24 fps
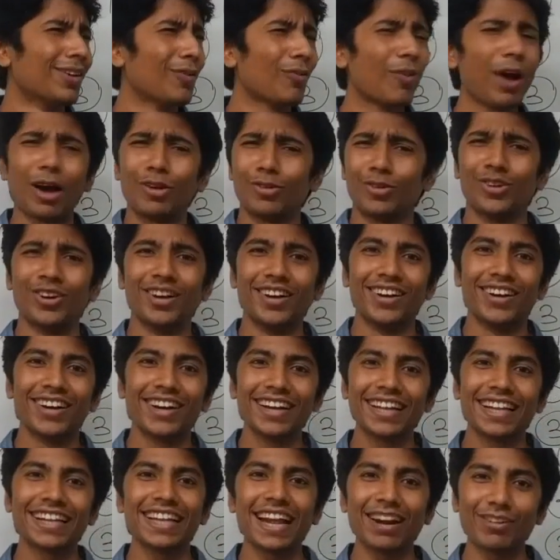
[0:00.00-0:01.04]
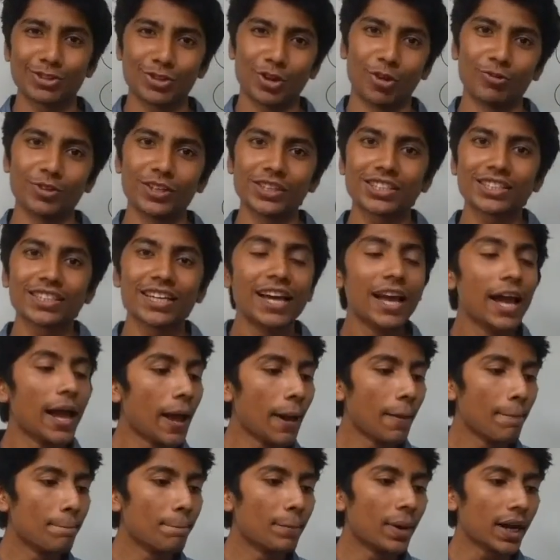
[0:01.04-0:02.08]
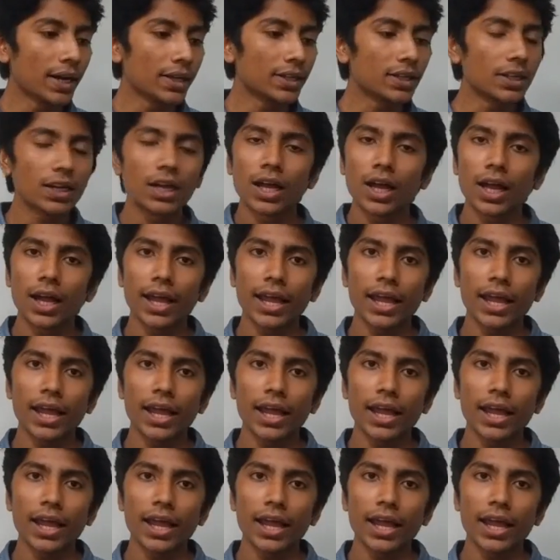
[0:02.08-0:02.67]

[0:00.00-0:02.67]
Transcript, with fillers: Wow, that was obvious. But